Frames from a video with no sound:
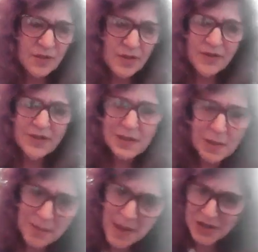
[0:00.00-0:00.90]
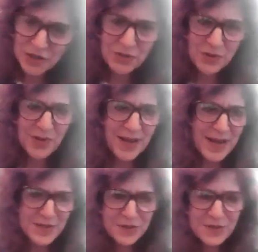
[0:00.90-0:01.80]
There isn't a magical
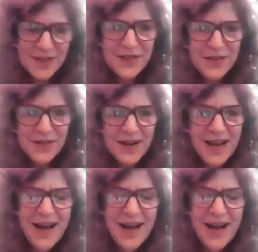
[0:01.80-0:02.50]
answer here.